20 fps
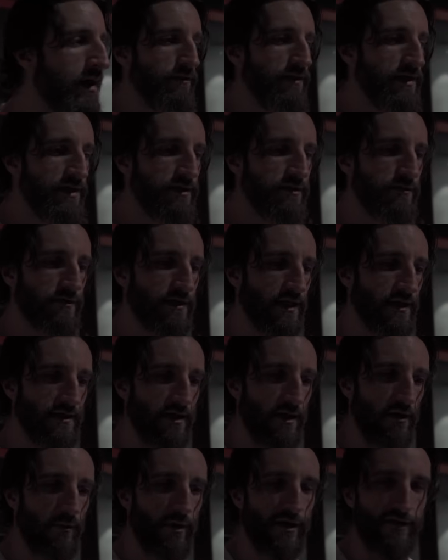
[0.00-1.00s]
You need to take
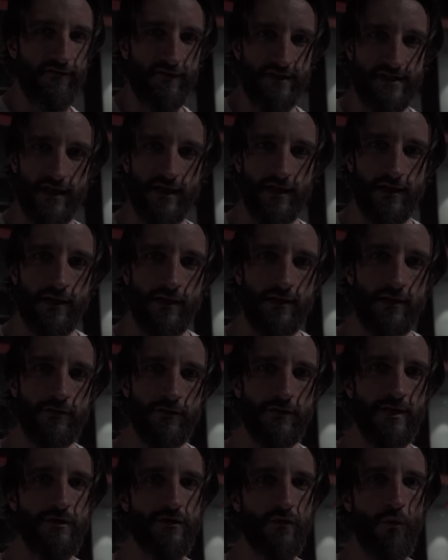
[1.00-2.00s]
care about fatigue.
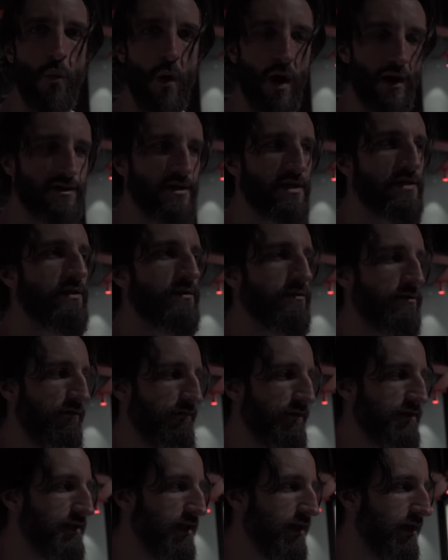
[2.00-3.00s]
You need to watch the
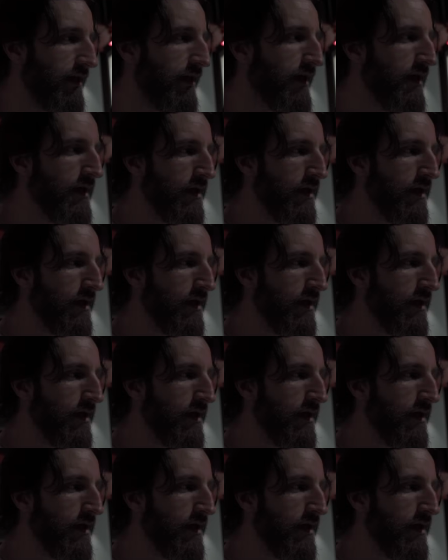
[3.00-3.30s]
fatigue.